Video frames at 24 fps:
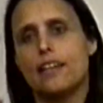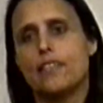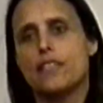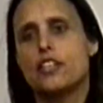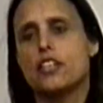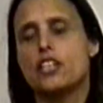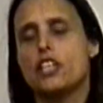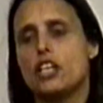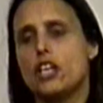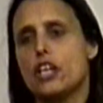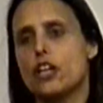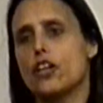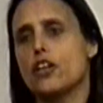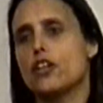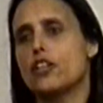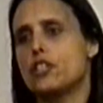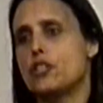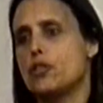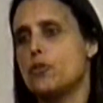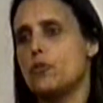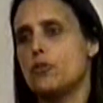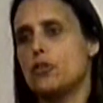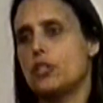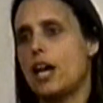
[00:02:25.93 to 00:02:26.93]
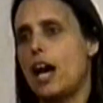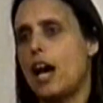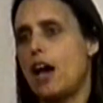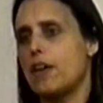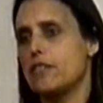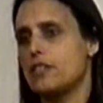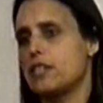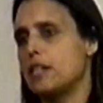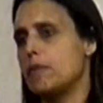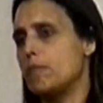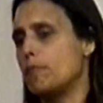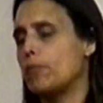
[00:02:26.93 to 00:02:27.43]
the year
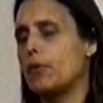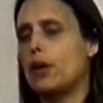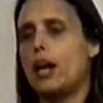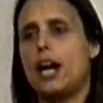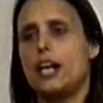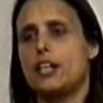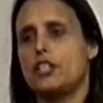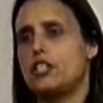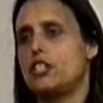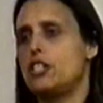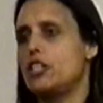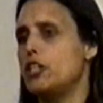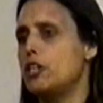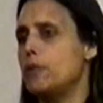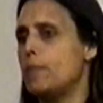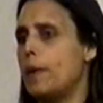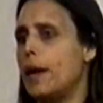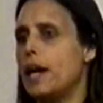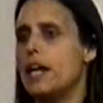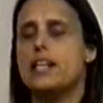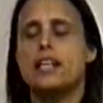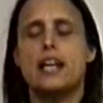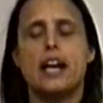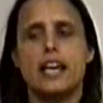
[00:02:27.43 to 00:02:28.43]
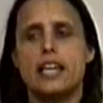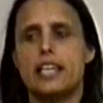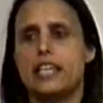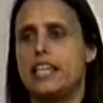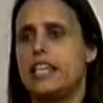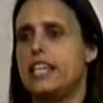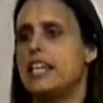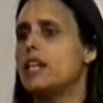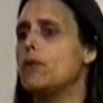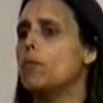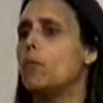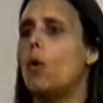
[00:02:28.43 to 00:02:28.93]
2000 brought to you by
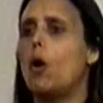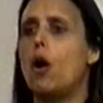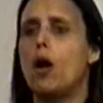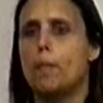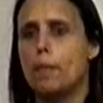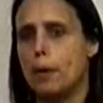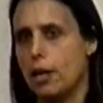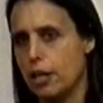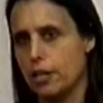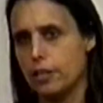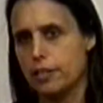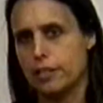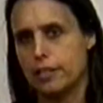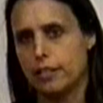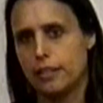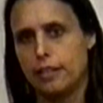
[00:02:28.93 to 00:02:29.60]
Nike and Walmart.